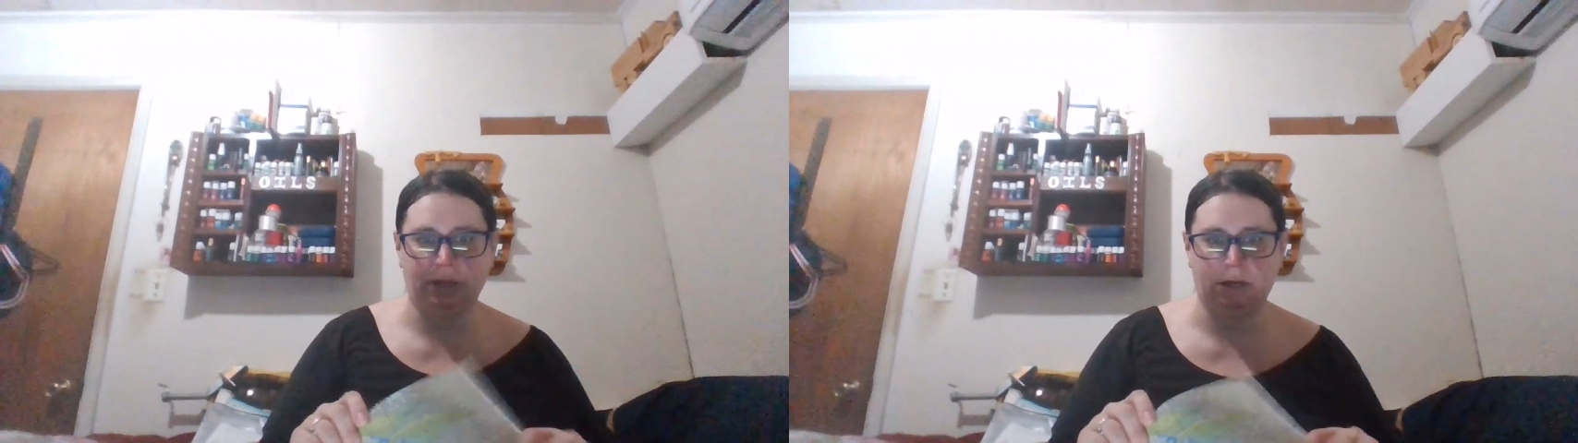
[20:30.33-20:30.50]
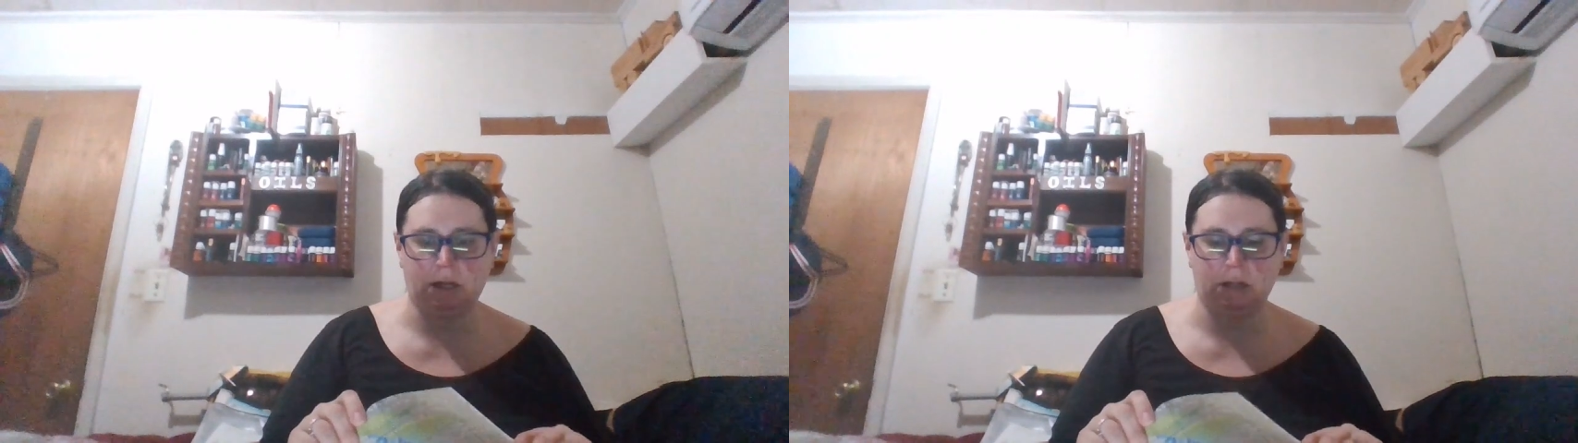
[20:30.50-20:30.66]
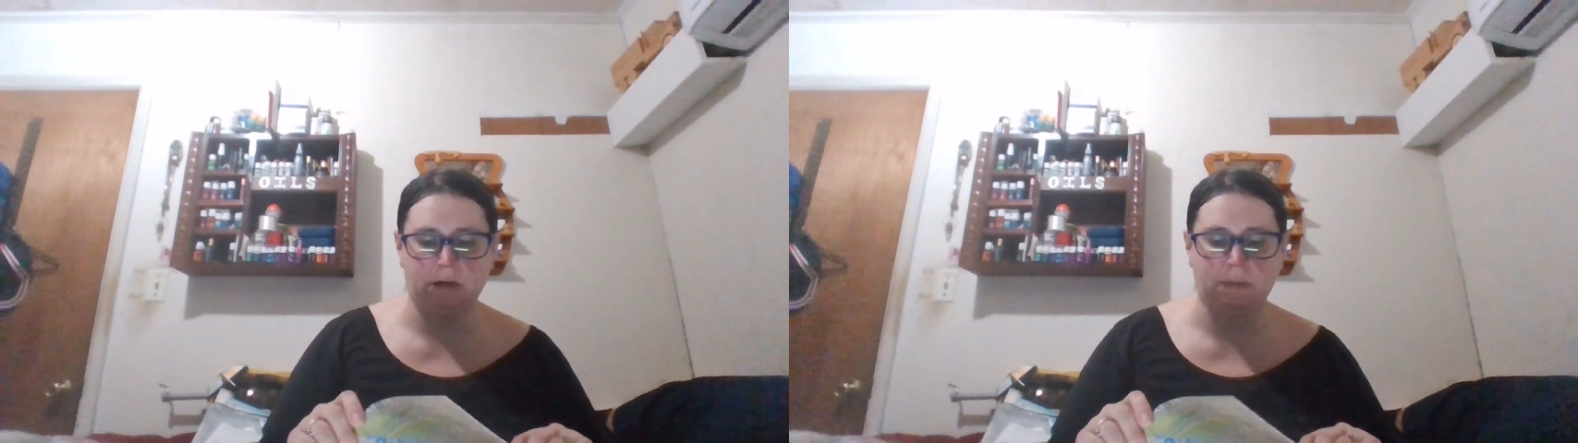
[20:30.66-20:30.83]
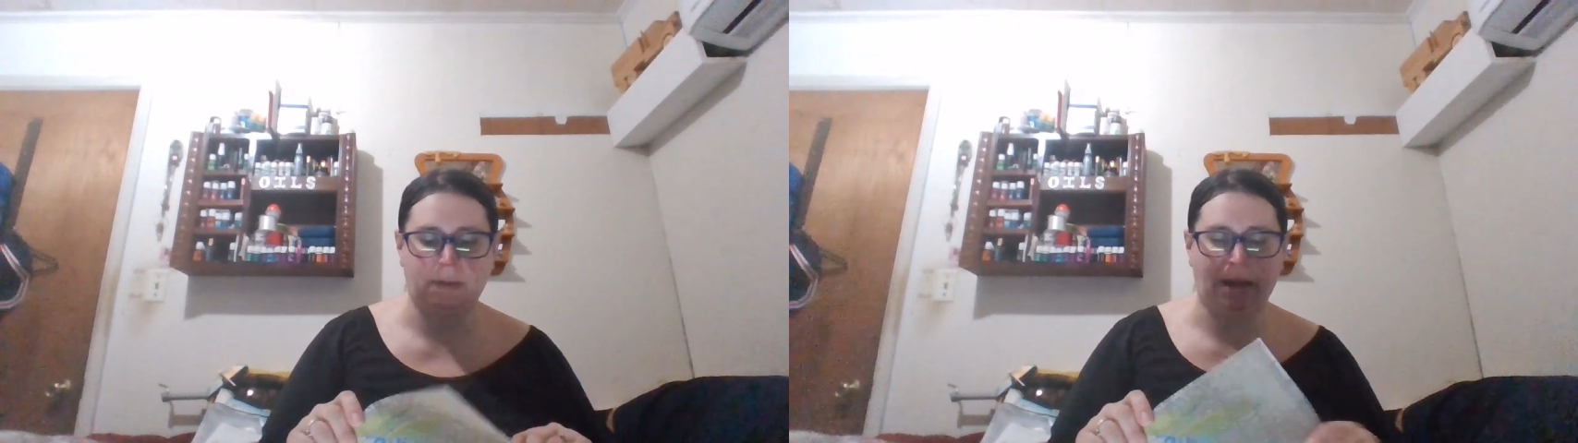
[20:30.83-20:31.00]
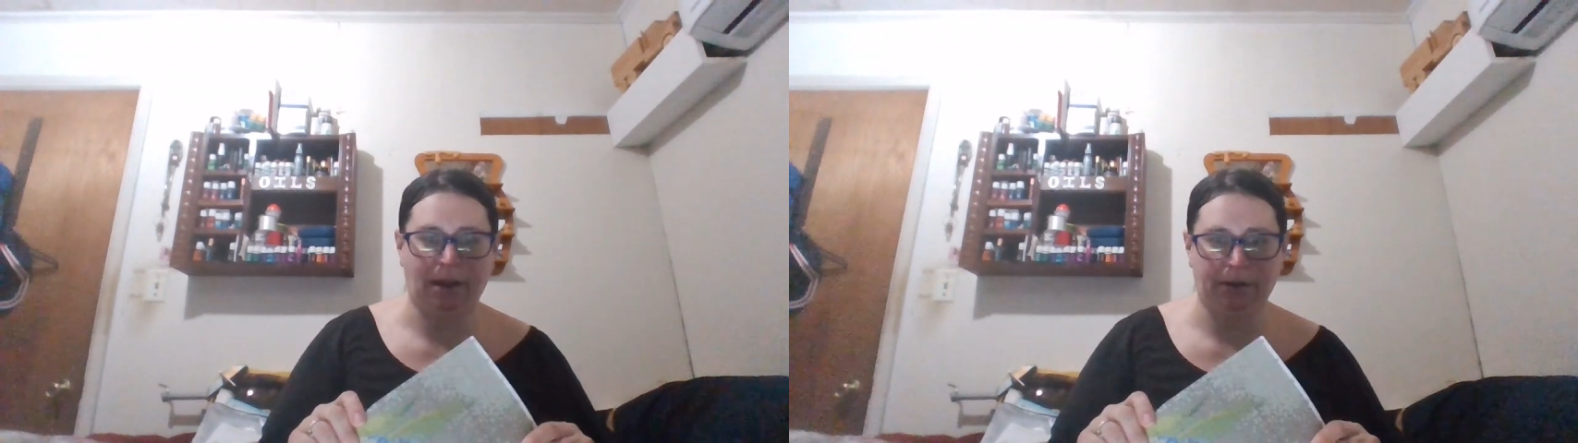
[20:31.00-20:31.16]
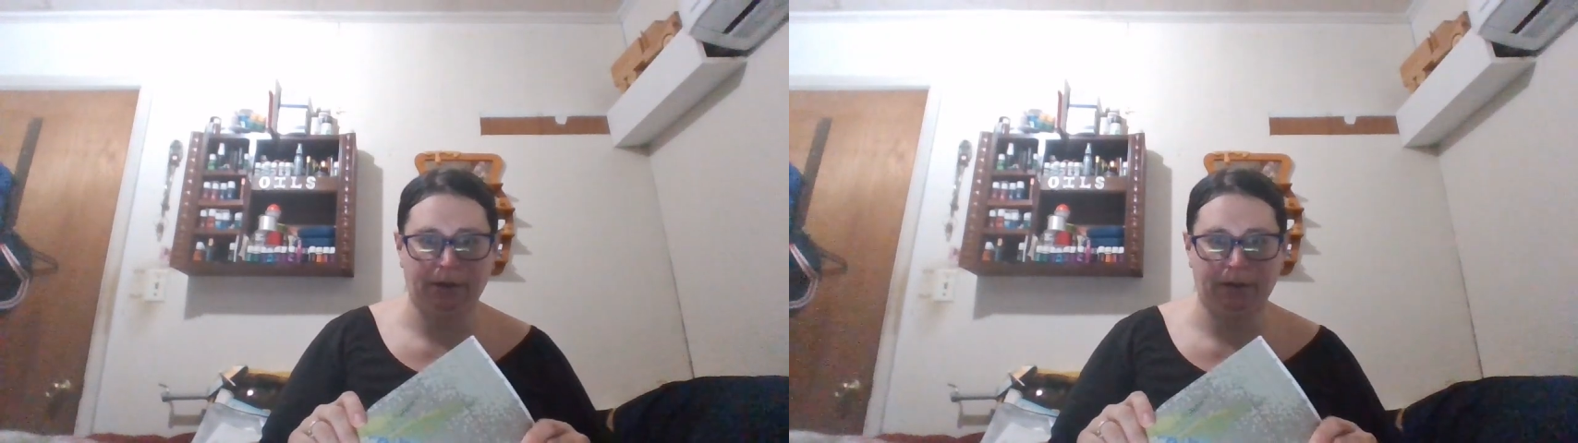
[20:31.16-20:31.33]
your colored
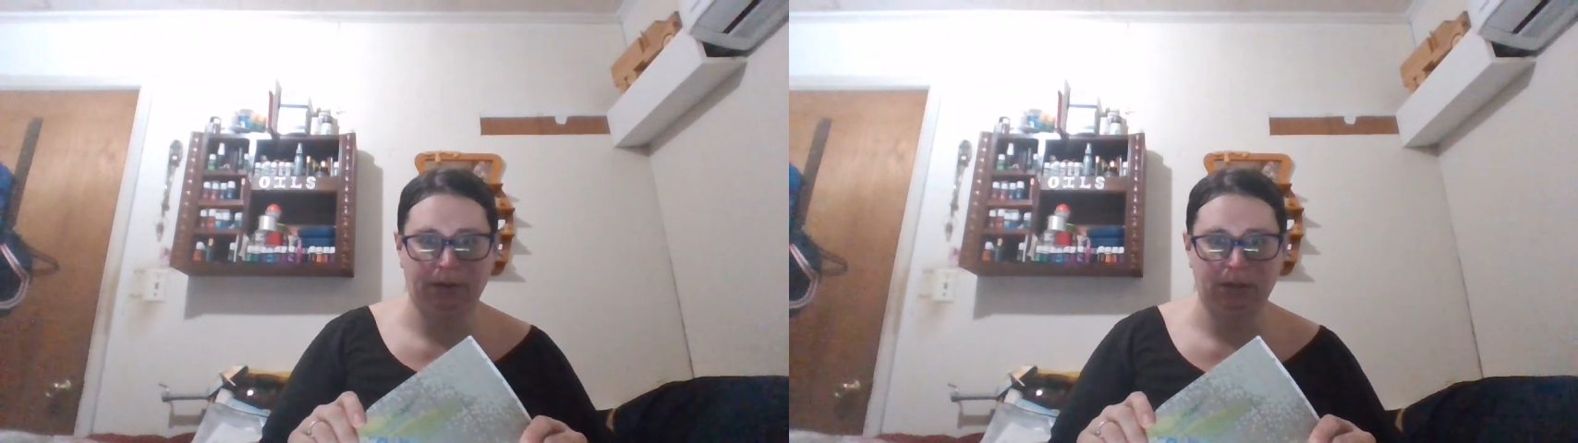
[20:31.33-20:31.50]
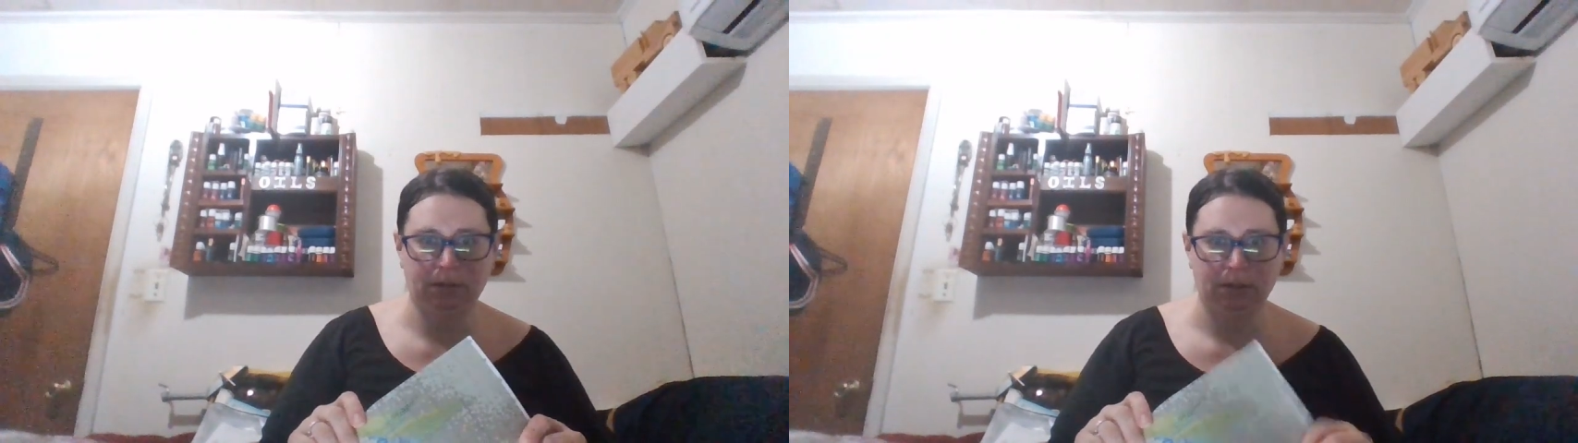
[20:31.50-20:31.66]
pattern.